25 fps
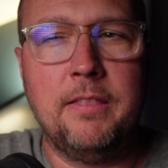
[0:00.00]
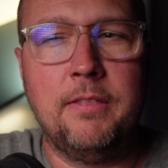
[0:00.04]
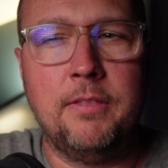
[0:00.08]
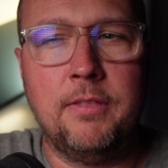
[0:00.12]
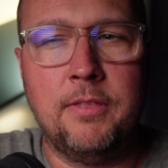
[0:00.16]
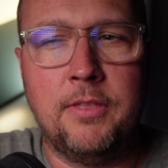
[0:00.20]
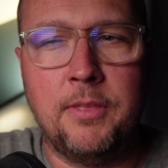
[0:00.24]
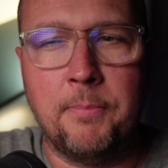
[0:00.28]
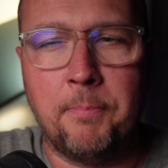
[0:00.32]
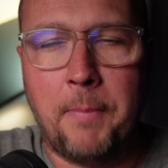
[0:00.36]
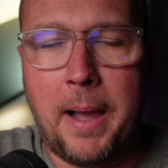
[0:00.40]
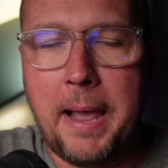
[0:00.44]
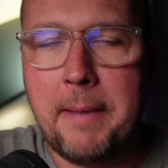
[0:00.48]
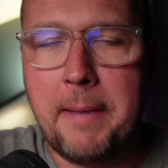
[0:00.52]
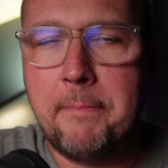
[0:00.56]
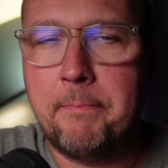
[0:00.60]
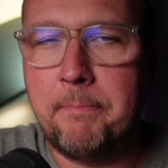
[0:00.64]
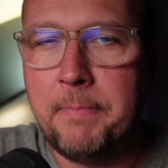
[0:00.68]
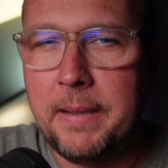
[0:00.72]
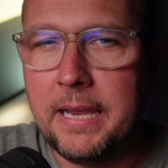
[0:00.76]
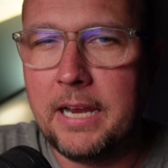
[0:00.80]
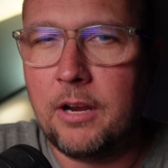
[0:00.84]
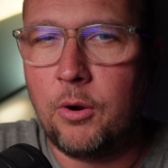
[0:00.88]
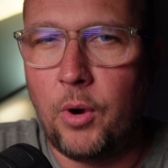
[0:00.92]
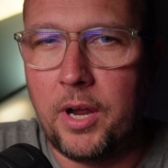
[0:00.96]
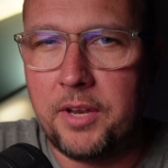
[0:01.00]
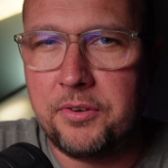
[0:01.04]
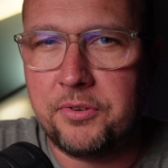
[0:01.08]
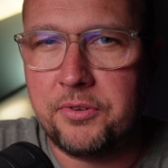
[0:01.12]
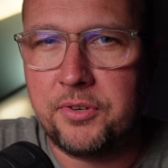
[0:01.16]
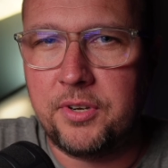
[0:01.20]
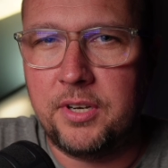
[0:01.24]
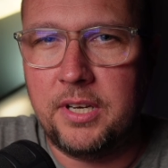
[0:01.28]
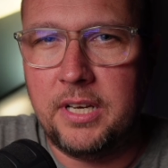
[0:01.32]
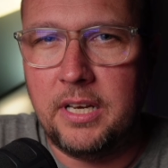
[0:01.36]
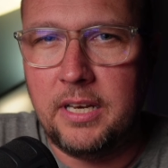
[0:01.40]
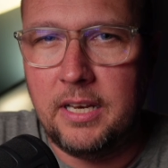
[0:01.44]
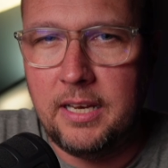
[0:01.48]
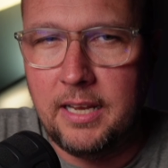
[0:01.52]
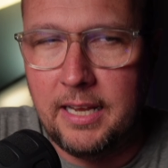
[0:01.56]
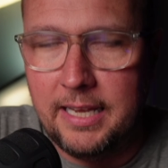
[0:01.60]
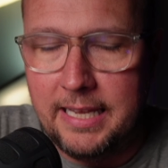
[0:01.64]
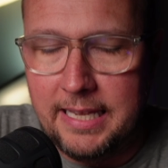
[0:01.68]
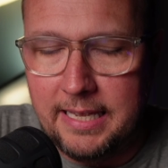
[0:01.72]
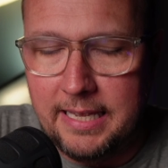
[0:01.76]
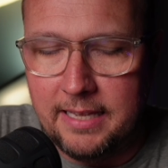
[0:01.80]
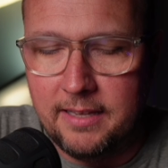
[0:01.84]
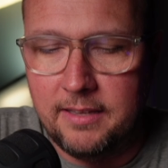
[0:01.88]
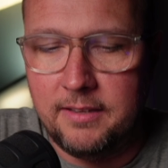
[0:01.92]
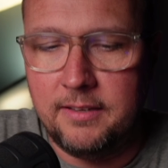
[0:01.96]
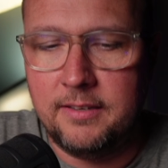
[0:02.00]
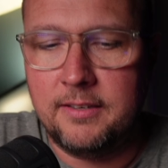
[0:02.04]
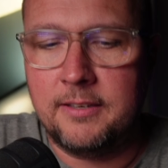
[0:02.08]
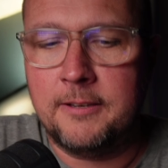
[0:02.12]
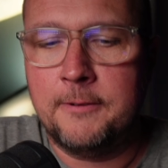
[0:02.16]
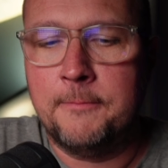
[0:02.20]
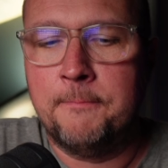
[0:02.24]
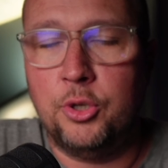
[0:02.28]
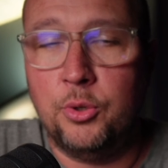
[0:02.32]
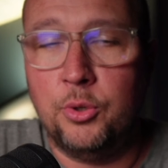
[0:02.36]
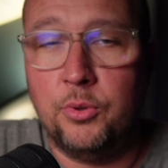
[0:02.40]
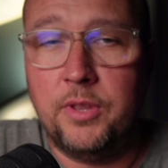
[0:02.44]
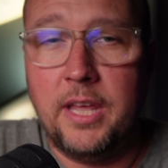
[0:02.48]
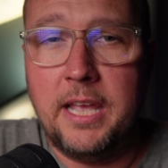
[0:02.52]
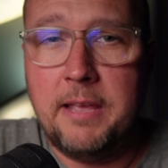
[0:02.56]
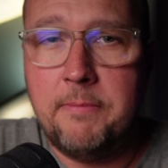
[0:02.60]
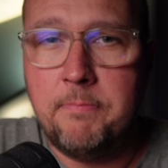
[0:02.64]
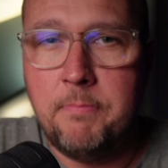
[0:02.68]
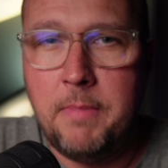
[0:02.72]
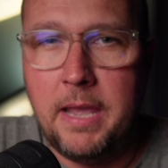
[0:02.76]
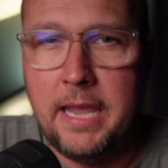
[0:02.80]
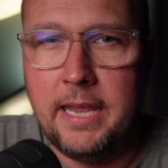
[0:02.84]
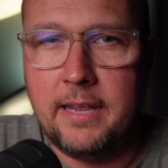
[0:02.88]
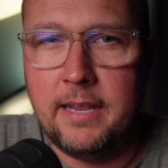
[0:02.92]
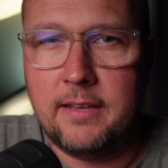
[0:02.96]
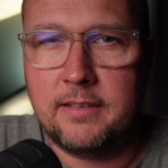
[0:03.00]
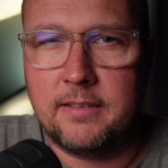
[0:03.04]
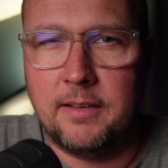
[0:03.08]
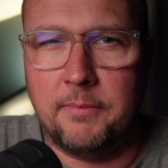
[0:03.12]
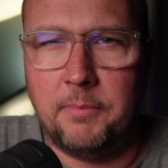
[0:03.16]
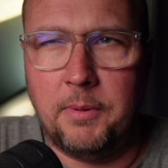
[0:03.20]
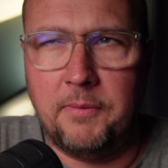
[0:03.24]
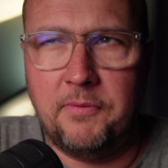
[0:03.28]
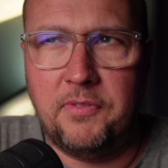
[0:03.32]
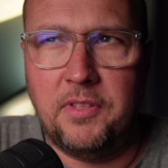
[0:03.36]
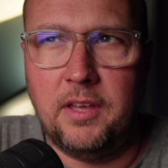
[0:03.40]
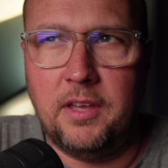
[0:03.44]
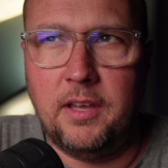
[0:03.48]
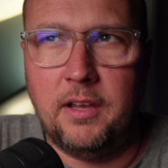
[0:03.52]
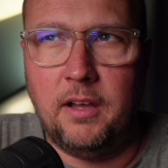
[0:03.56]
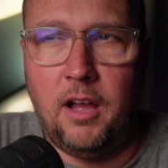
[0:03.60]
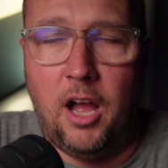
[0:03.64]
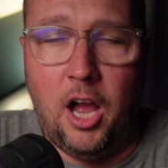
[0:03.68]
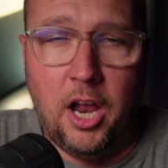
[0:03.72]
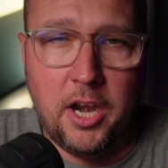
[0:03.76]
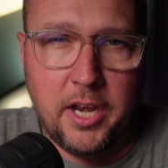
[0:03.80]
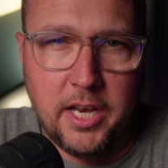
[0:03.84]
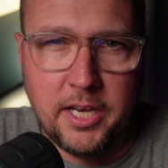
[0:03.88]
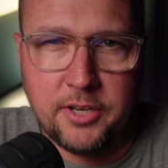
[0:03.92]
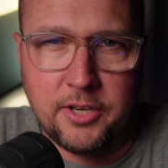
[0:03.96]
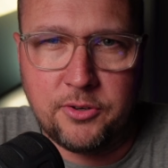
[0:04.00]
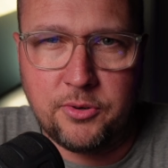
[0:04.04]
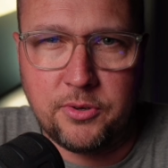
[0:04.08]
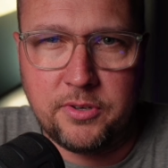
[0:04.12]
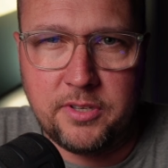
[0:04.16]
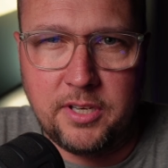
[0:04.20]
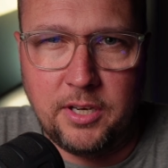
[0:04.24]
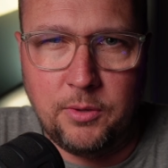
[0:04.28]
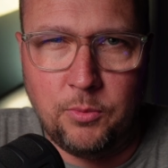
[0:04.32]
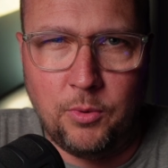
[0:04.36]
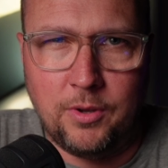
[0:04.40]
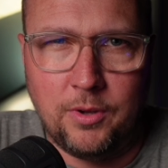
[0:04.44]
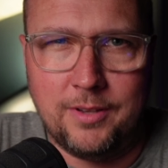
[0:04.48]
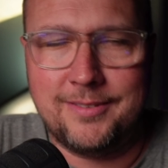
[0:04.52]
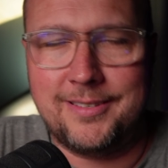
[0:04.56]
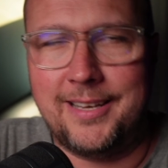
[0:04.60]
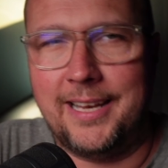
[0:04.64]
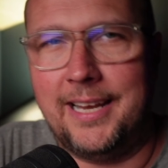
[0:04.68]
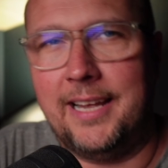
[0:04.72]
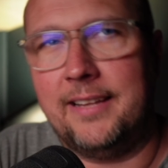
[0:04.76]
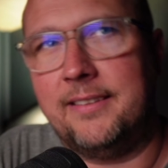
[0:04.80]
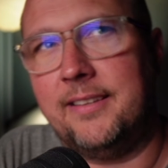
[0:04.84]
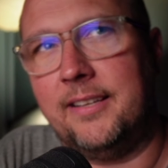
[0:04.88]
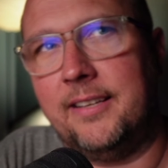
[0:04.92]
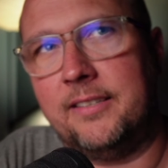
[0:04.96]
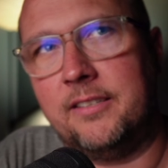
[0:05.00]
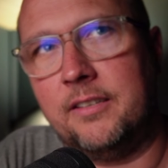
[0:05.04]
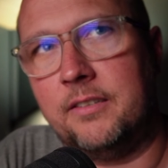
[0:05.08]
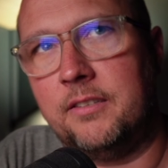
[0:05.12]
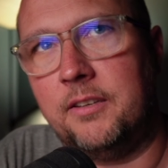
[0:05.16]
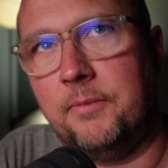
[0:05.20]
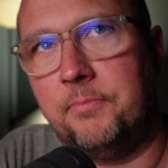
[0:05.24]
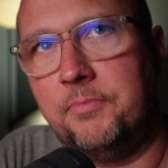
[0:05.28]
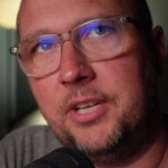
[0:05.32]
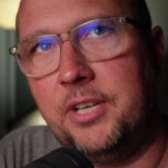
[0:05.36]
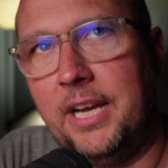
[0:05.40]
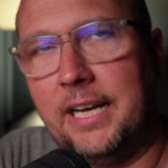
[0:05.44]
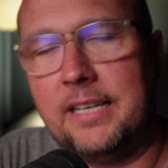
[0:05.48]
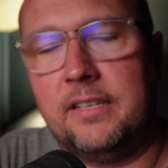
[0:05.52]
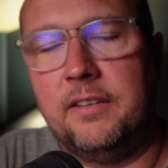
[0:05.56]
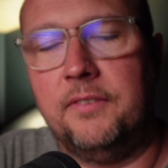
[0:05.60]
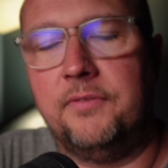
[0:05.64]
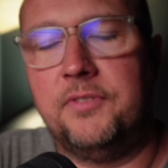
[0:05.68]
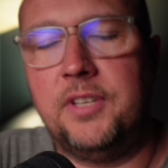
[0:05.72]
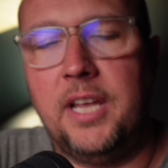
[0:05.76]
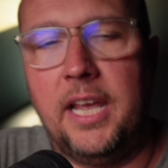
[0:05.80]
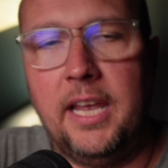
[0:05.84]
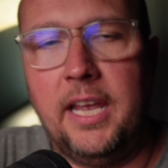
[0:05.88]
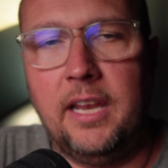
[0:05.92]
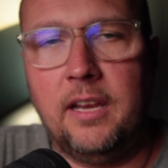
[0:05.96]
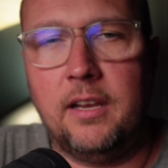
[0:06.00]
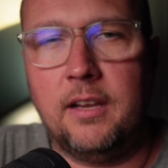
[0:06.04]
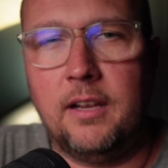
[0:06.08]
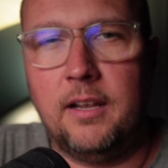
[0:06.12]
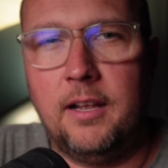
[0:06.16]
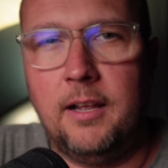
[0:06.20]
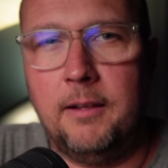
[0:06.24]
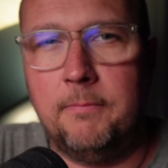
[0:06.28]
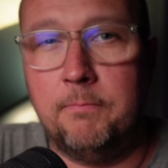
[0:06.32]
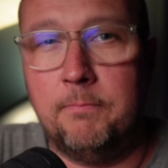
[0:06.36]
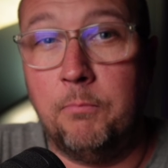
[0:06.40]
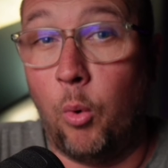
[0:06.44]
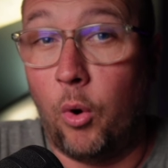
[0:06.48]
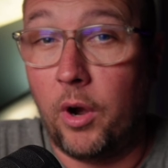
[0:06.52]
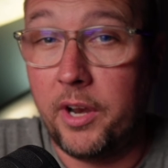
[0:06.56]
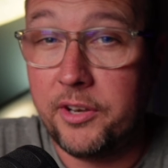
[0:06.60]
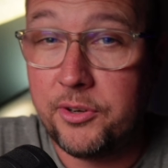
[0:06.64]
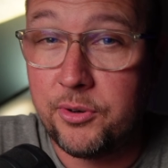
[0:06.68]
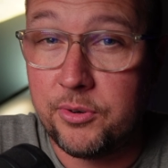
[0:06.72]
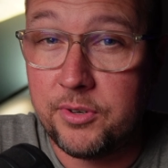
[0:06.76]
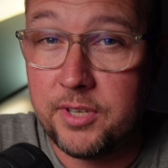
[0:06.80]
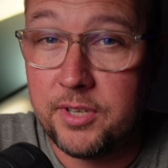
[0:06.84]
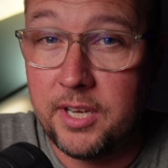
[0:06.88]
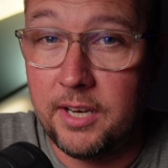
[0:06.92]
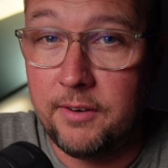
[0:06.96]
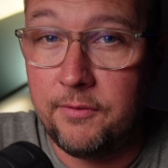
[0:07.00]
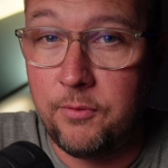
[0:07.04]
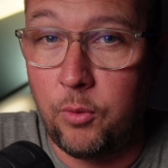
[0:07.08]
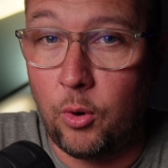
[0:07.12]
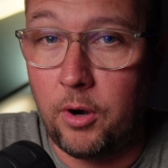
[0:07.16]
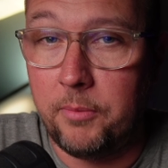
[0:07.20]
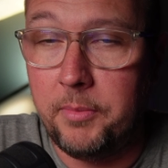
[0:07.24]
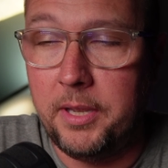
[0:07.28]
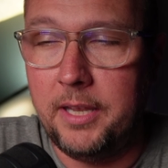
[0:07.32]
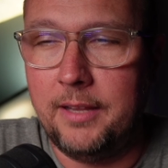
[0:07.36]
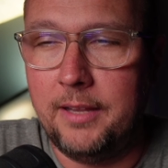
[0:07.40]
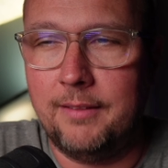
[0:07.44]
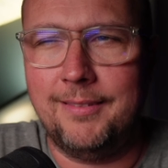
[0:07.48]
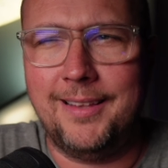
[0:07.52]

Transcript: My big question is, do they make some of the uninteresting ones, and I guess that's a subjective take, more interesting for me?